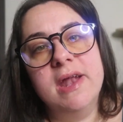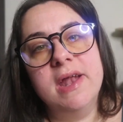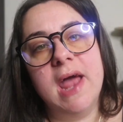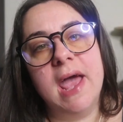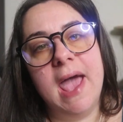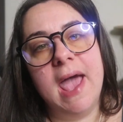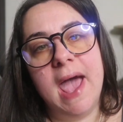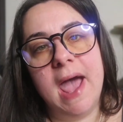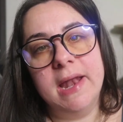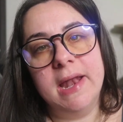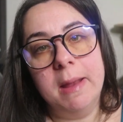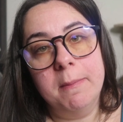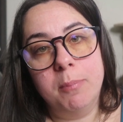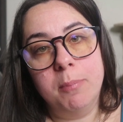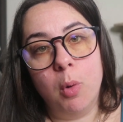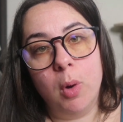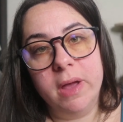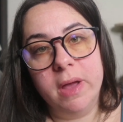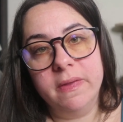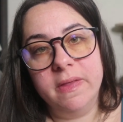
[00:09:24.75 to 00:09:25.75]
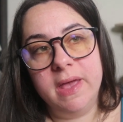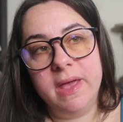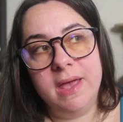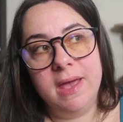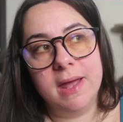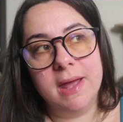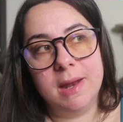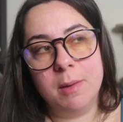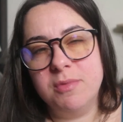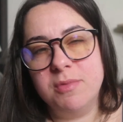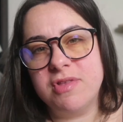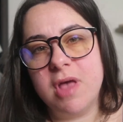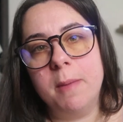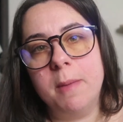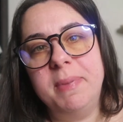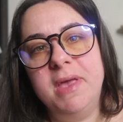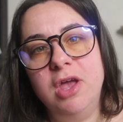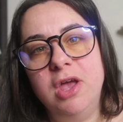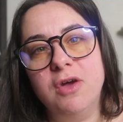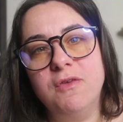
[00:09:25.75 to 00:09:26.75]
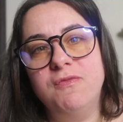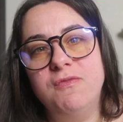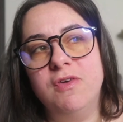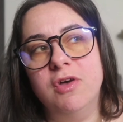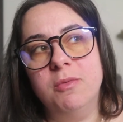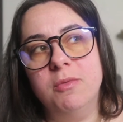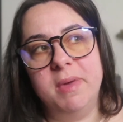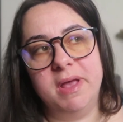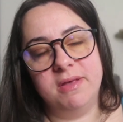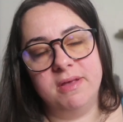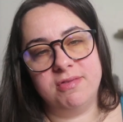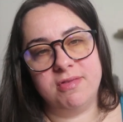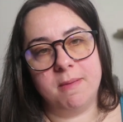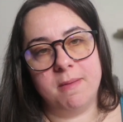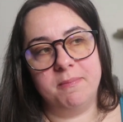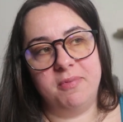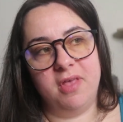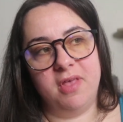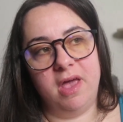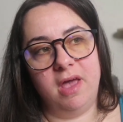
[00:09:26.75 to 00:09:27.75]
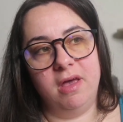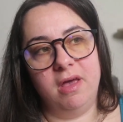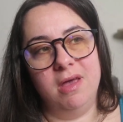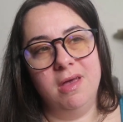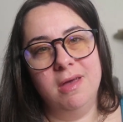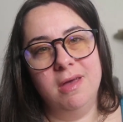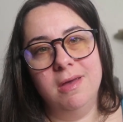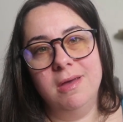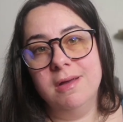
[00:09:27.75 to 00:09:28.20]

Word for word: and I had it boiling, and I was up here filming something.